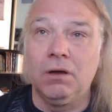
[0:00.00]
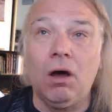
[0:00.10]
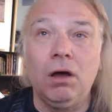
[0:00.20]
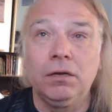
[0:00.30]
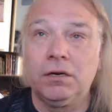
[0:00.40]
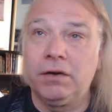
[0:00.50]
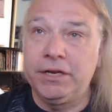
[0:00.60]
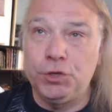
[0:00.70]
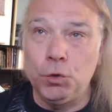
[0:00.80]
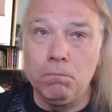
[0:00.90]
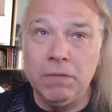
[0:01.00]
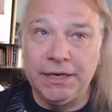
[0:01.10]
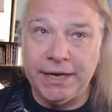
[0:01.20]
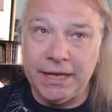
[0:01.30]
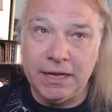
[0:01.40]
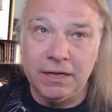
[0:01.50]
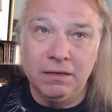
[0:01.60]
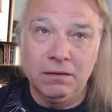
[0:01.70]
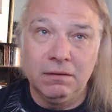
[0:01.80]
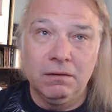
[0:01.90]
honor and humility
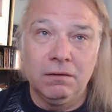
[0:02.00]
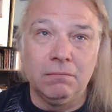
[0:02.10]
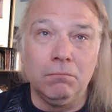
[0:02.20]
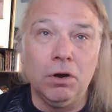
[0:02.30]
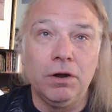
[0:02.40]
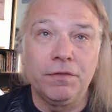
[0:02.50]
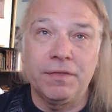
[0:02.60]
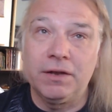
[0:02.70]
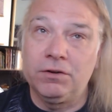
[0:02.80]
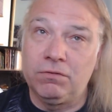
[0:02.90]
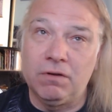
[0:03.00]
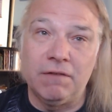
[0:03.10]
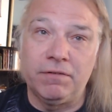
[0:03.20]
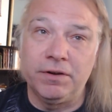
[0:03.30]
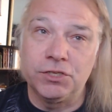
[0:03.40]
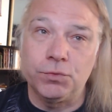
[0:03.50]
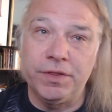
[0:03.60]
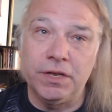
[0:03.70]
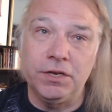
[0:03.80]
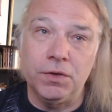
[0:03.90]
mirth and reverence
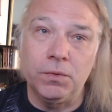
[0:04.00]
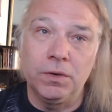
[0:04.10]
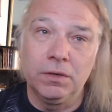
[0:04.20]
within you.